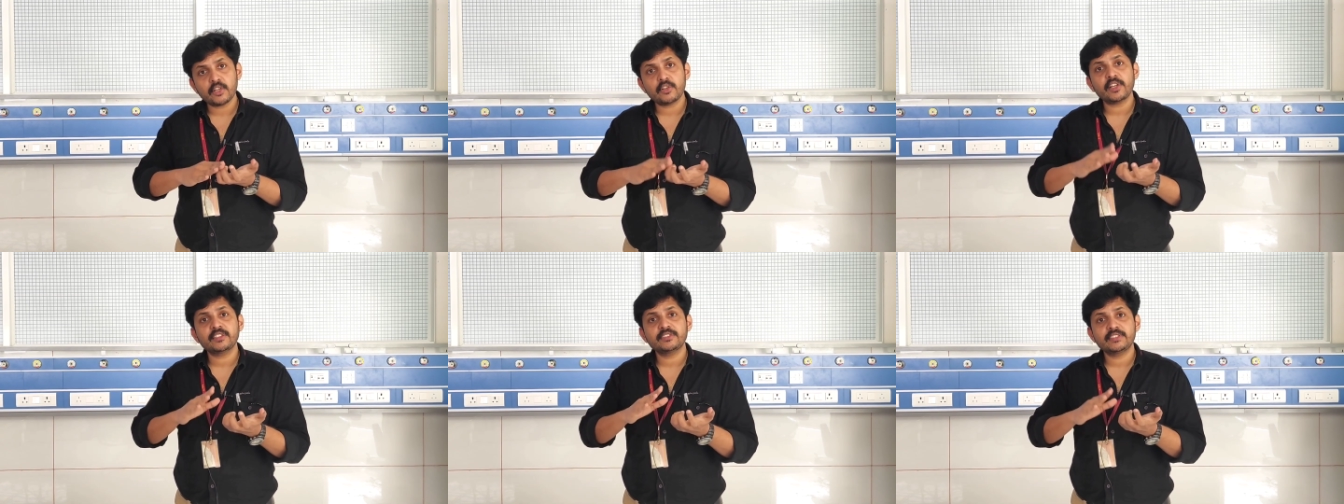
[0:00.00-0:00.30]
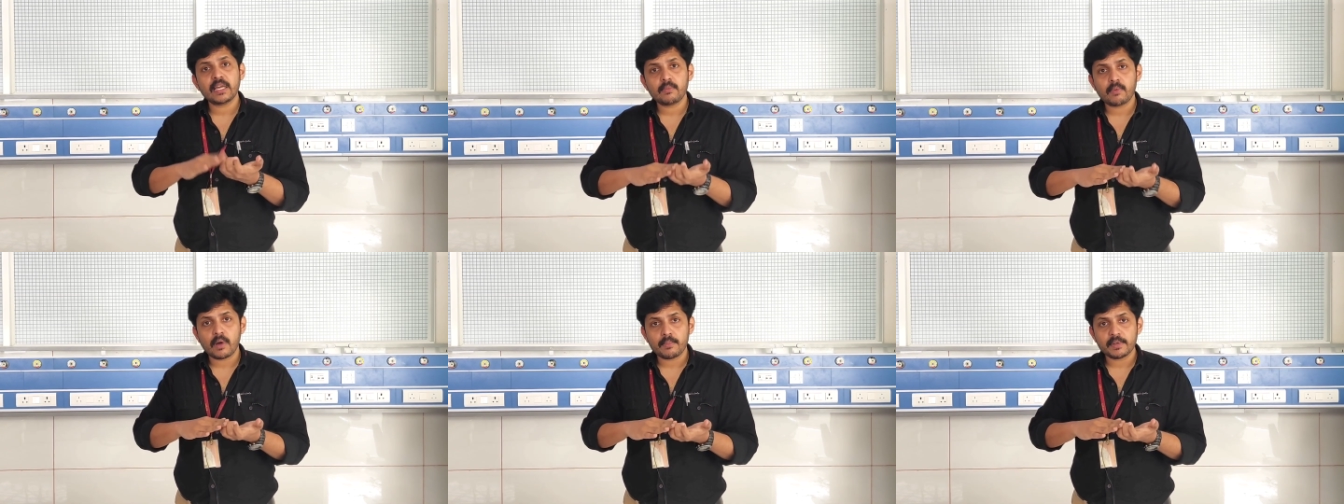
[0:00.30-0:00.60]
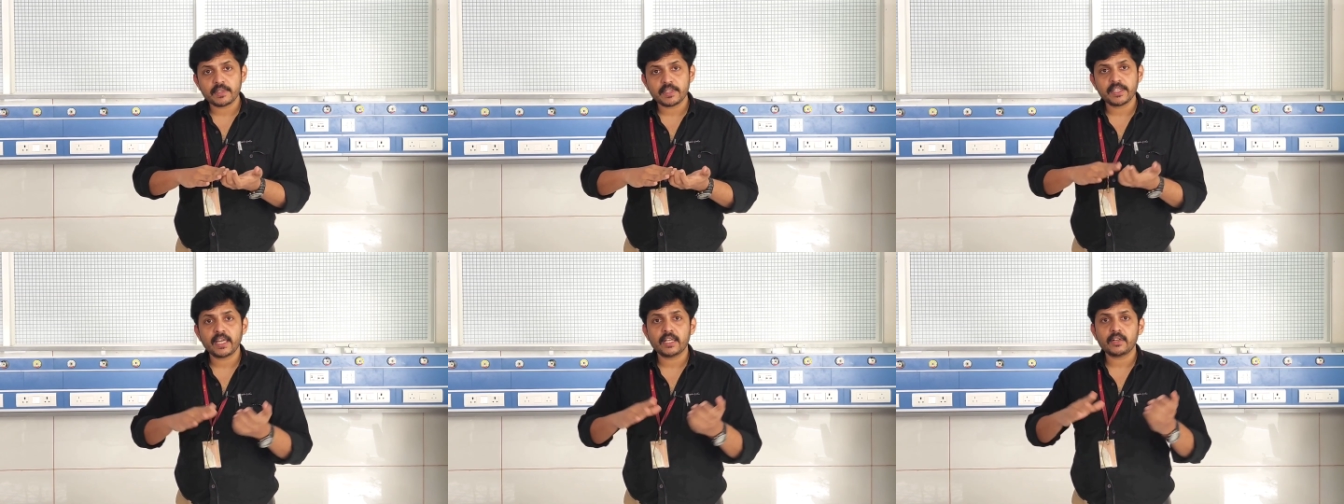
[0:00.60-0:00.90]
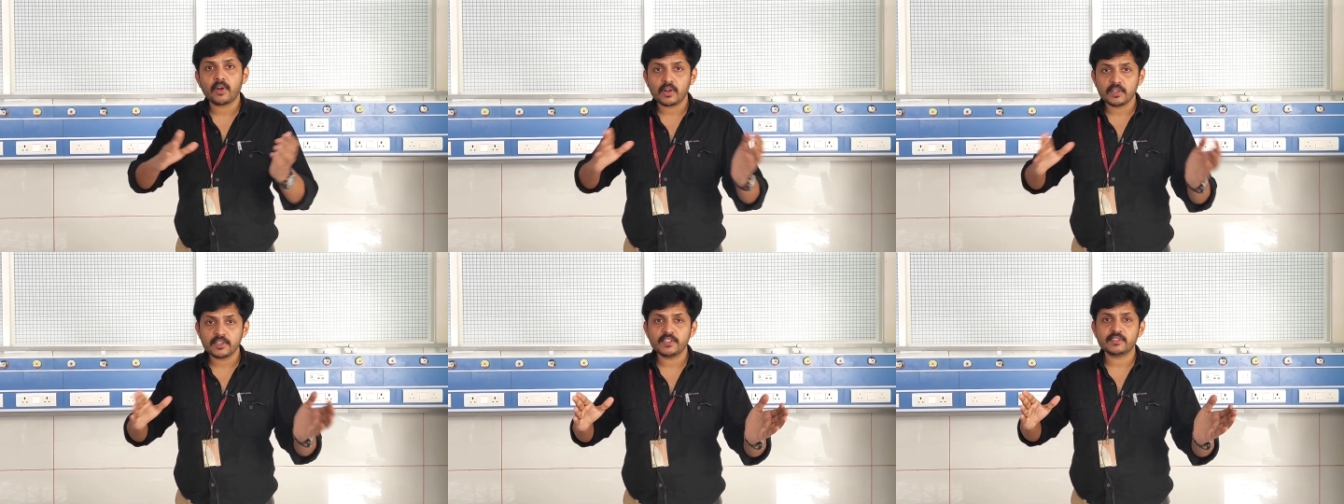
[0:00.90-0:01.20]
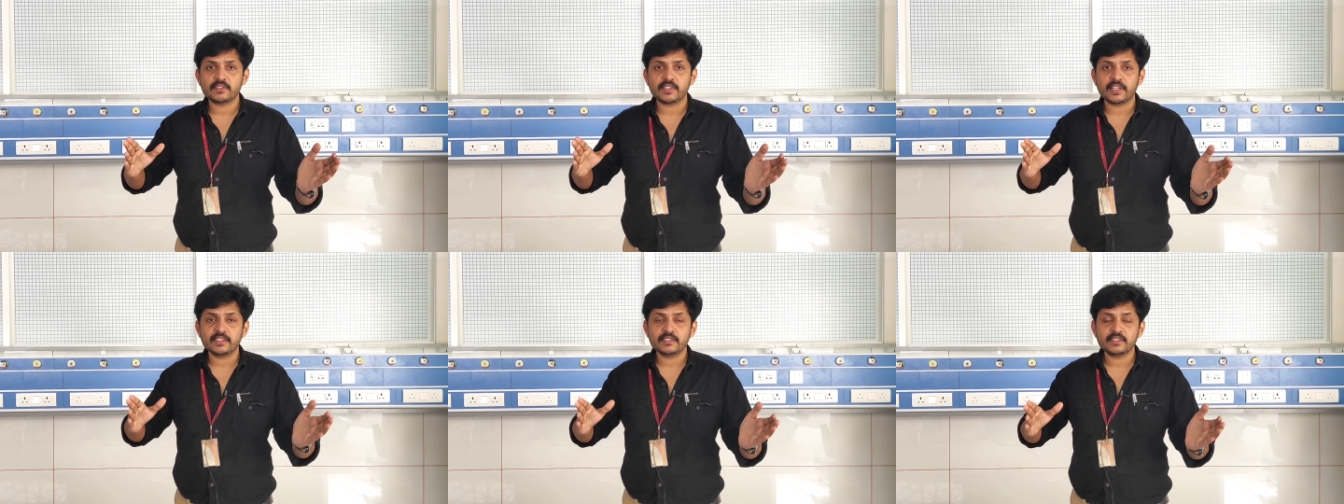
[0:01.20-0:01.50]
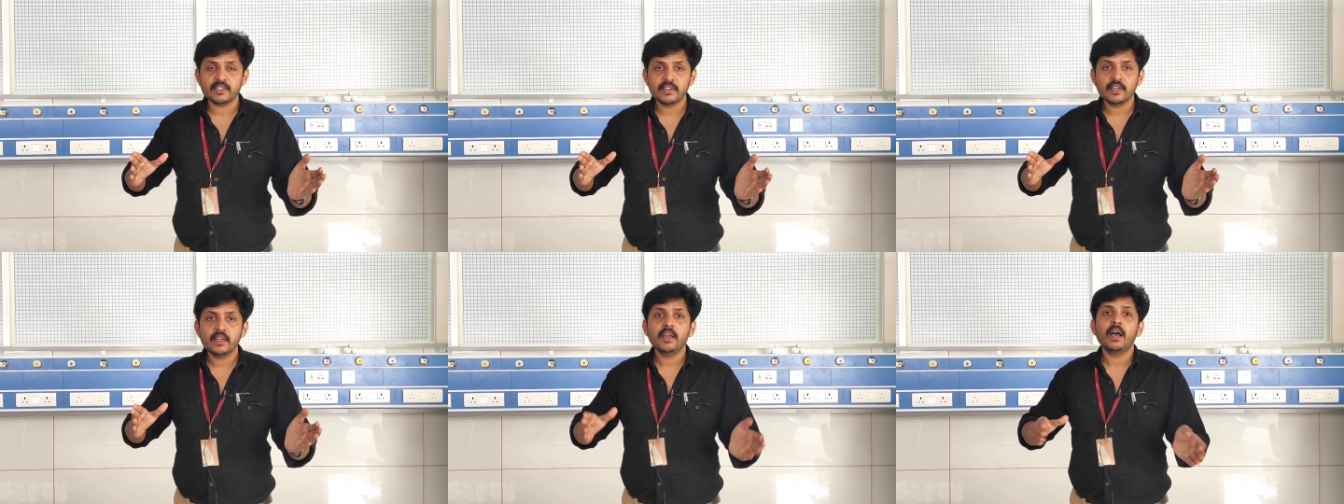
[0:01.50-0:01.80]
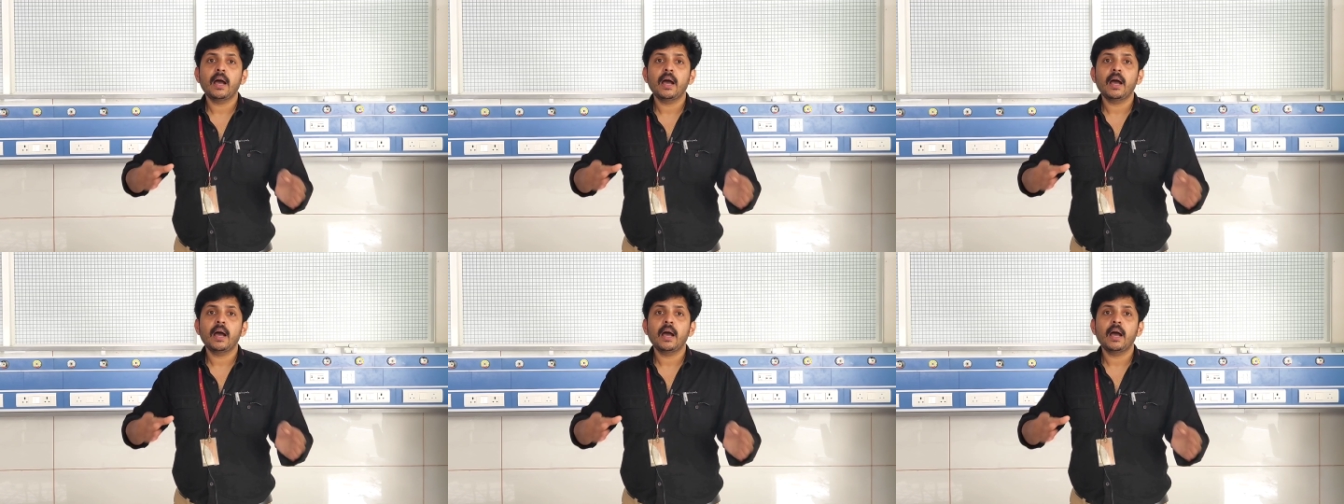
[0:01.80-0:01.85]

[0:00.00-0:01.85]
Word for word: anorexia, vomiting and all these things.